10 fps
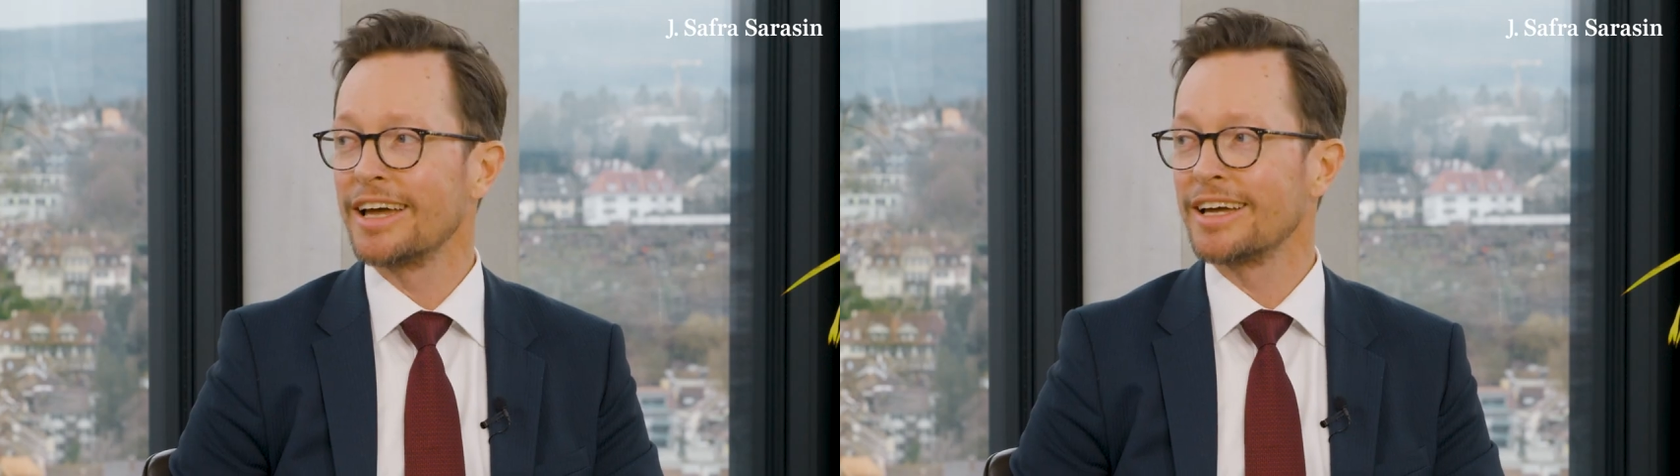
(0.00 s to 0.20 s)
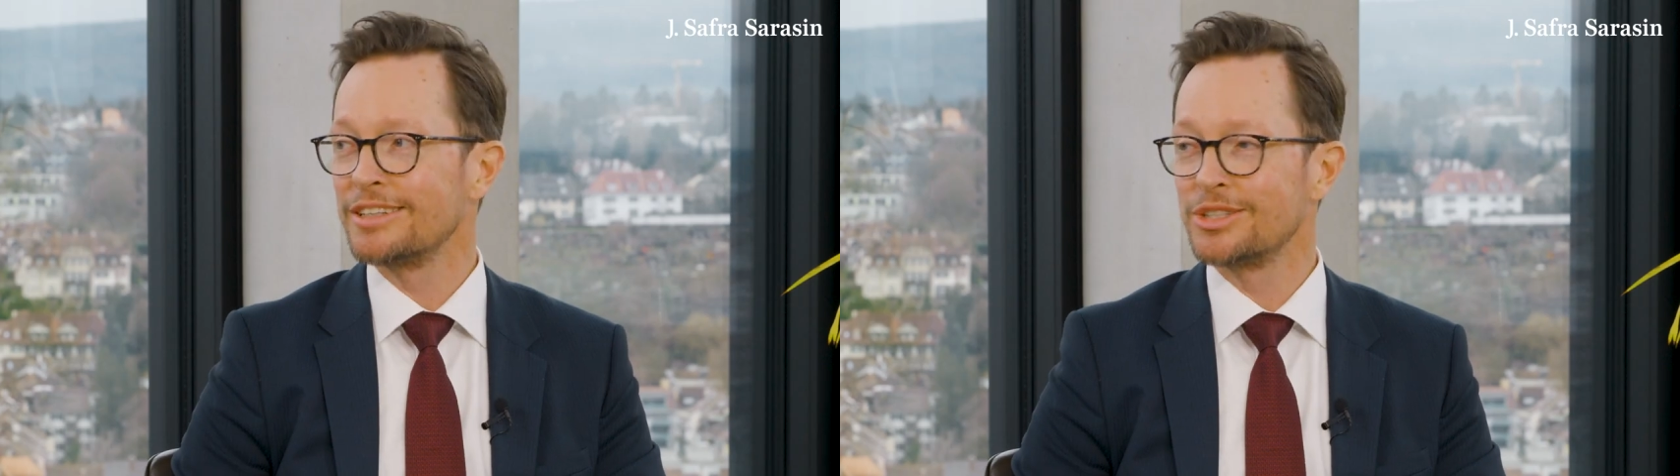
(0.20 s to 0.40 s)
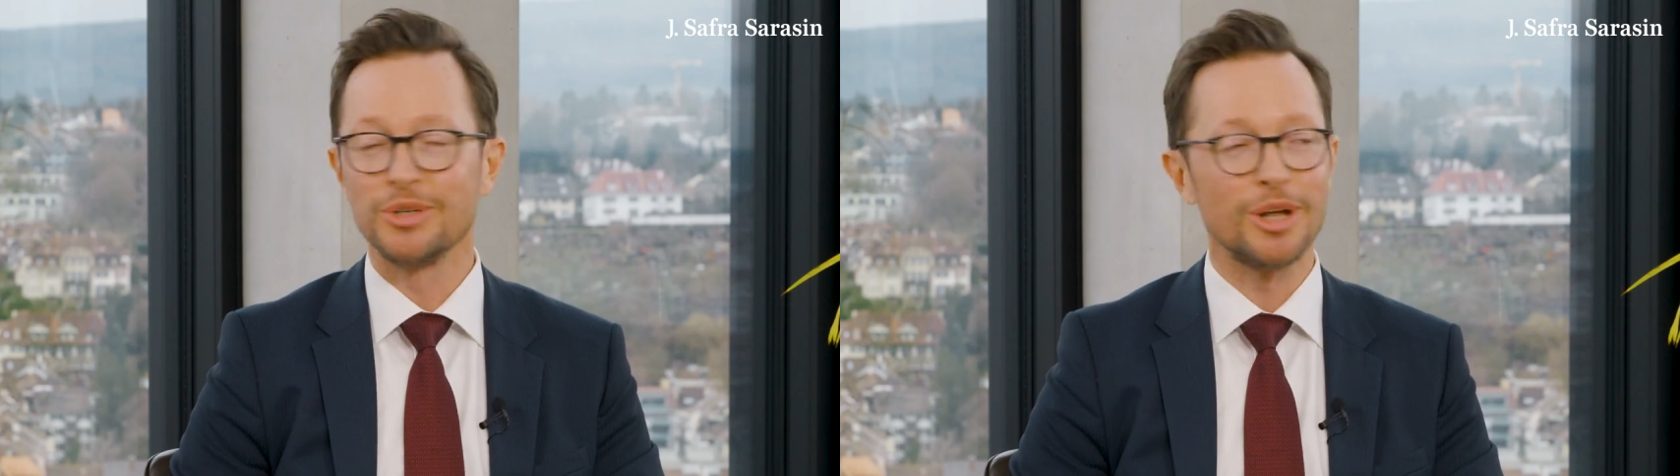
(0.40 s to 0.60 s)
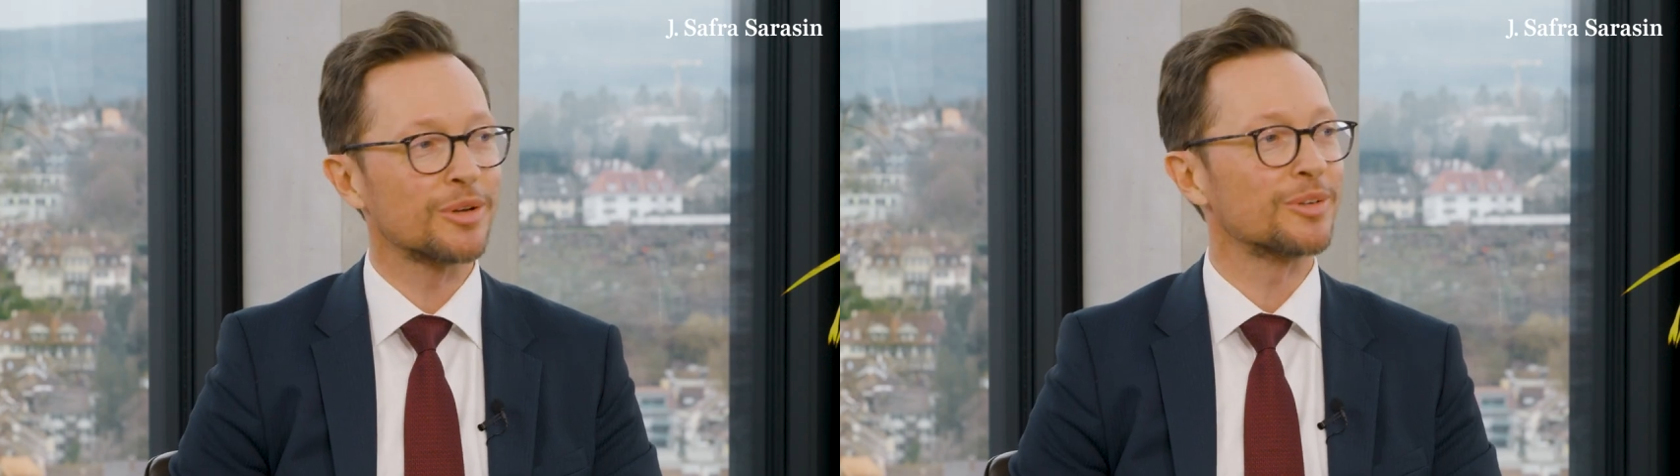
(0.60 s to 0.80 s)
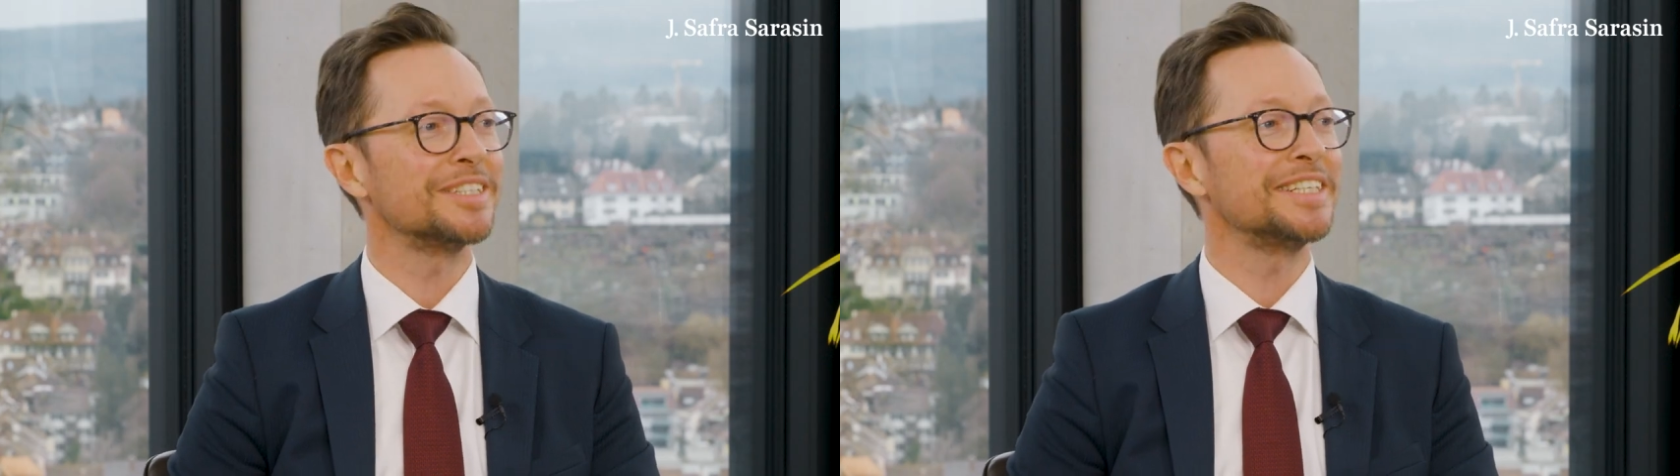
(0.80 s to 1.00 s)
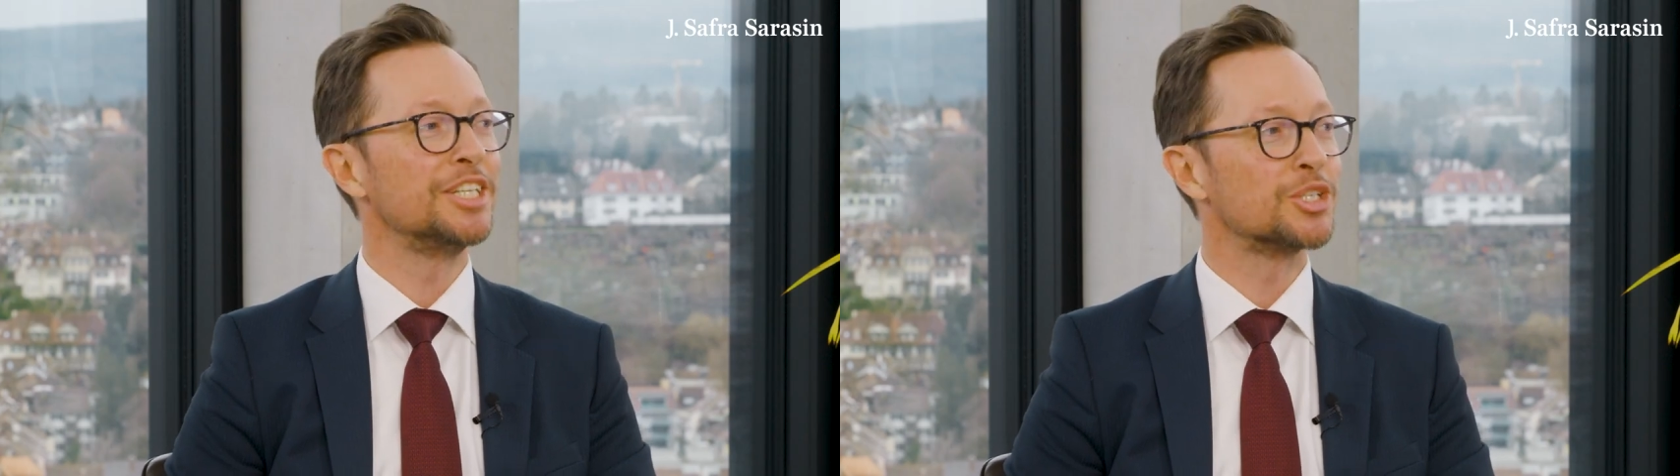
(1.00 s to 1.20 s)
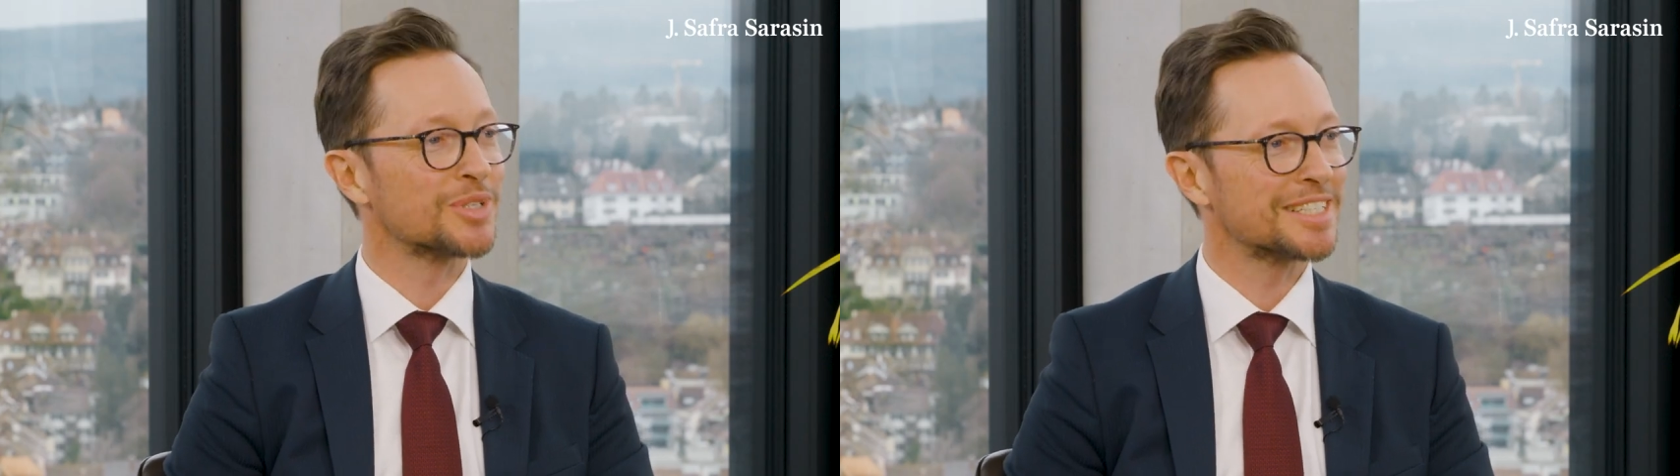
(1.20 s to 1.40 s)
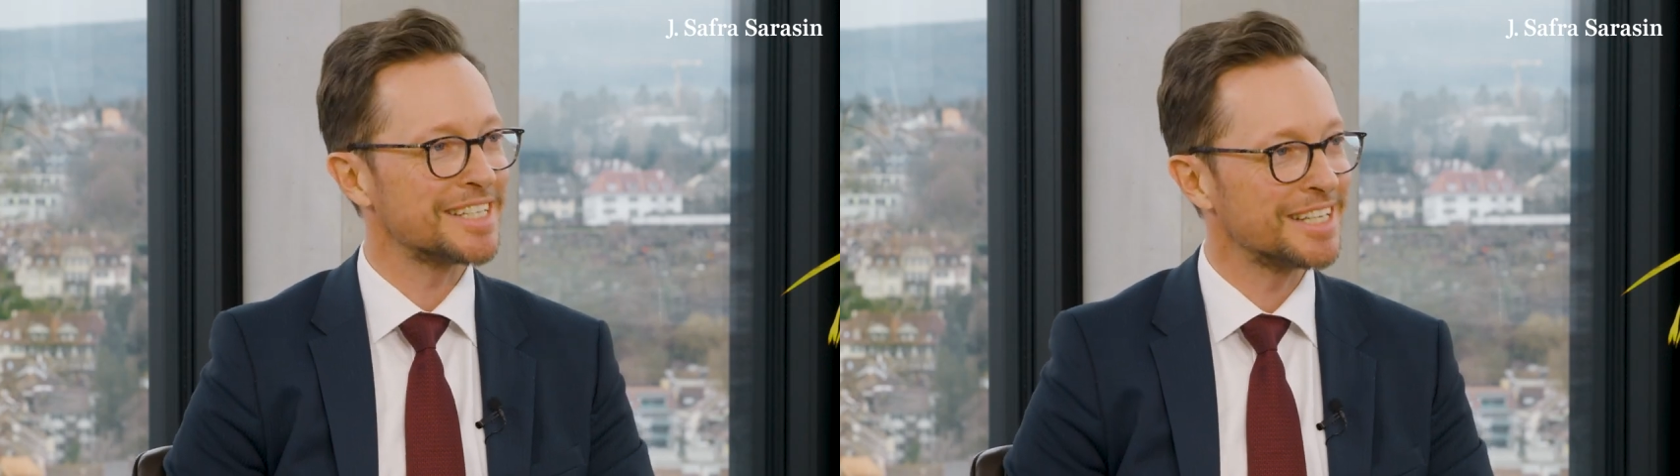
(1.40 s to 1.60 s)
ahead to another
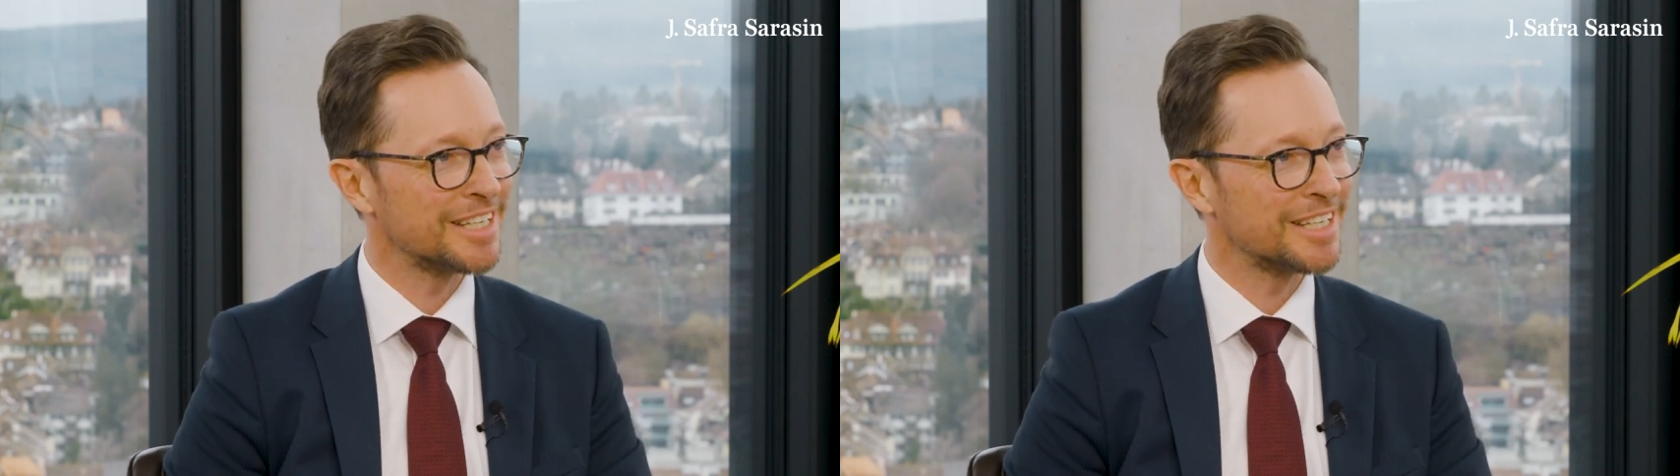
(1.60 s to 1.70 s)
interesting